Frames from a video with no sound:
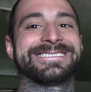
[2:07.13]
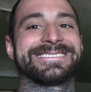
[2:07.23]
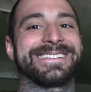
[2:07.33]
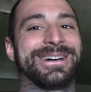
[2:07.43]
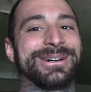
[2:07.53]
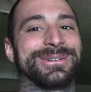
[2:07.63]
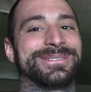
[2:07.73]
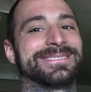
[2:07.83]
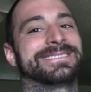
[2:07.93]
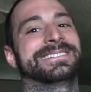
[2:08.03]

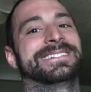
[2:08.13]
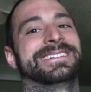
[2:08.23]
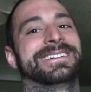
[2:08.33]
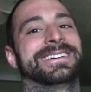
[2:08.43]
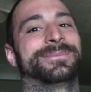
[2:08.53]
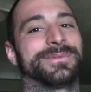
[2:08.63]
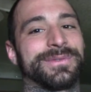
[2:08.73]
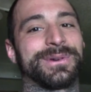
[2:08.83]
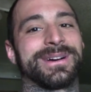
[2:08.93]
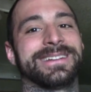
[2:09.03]
So,
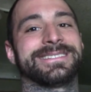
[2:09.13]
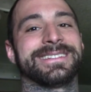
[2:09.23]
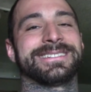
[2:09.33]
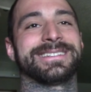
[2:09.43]
before I say